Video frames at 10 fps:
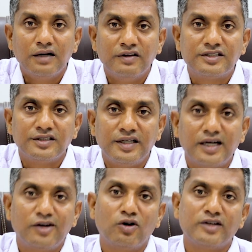which
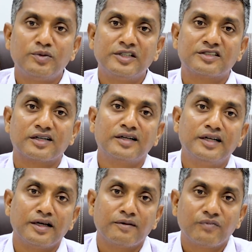DRDO has been
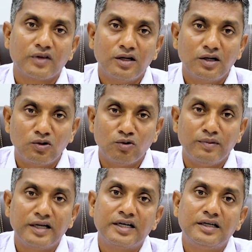struggling to
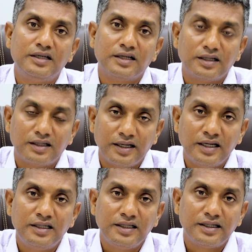make it
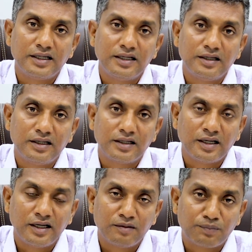80
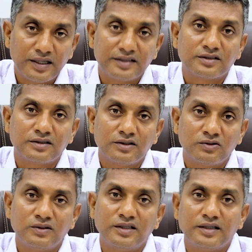kN plus,
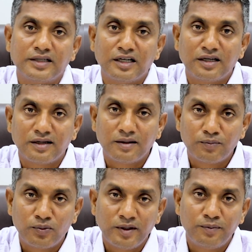so that it
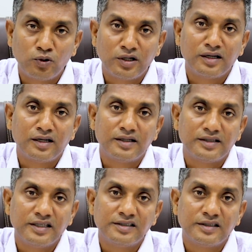can be put in
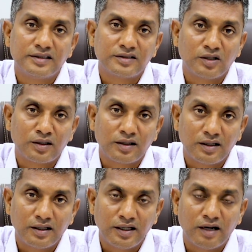Tejas or
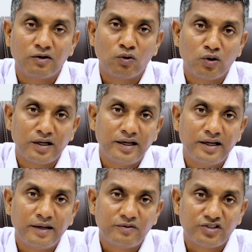our own
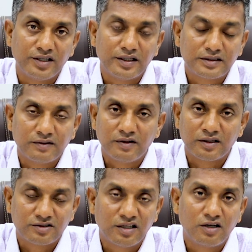AMCS. We
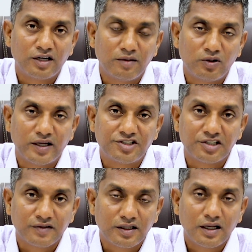are still not able to
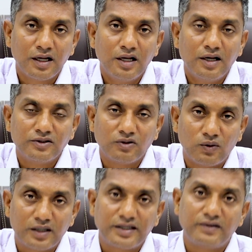achieve it. So
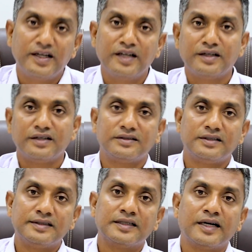what they have done
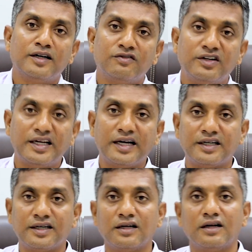is, it's a kind of a
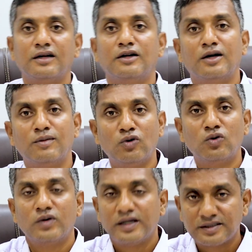tactical
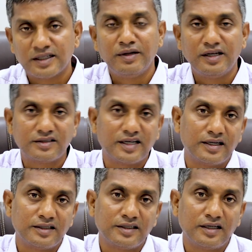move, a
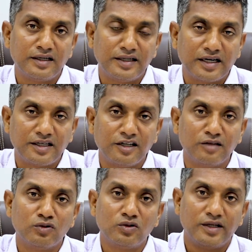semi-strategical and
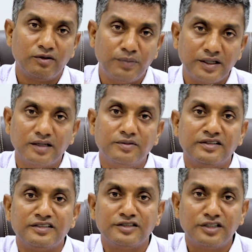tactical move. They have picked up
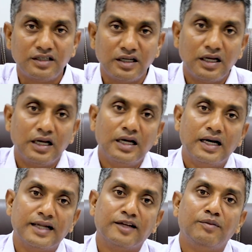this engine
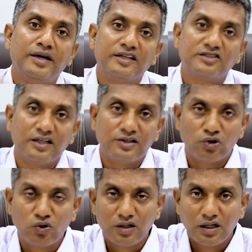and they made a stealth
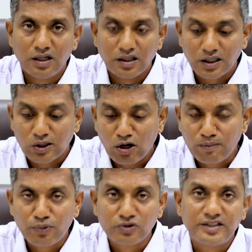drone. The
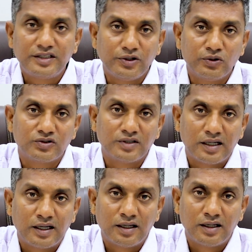composite used,
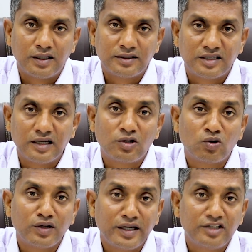stealth
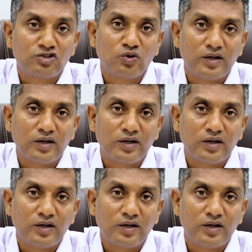drone it